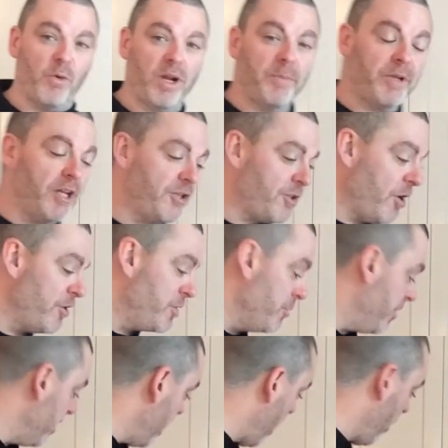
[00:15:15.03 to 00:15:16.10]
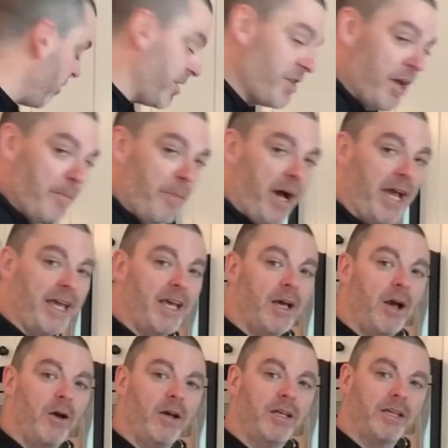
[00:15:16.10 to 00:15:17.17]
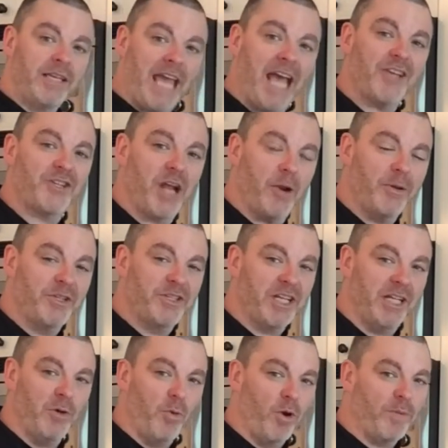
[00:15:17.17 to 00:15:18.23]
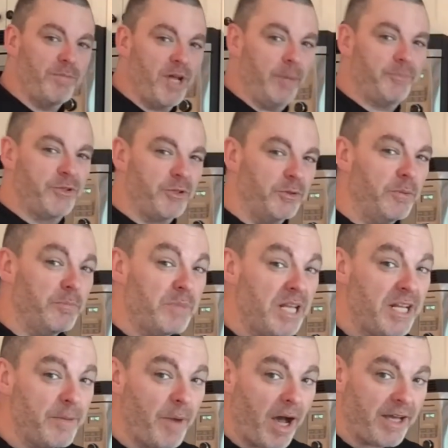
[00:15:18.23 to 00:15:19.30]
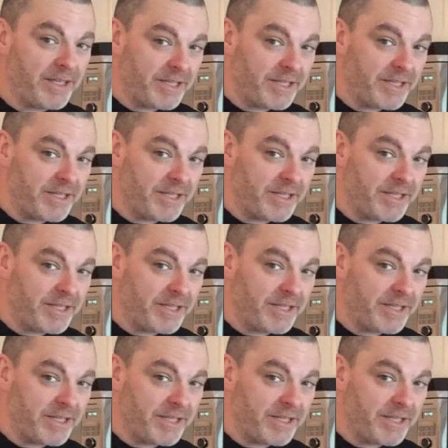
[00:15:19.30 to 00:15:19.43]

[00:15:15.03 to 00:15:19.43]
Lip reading: what I'm going to start doing now is get my cast iron skillet warmed up to medium-high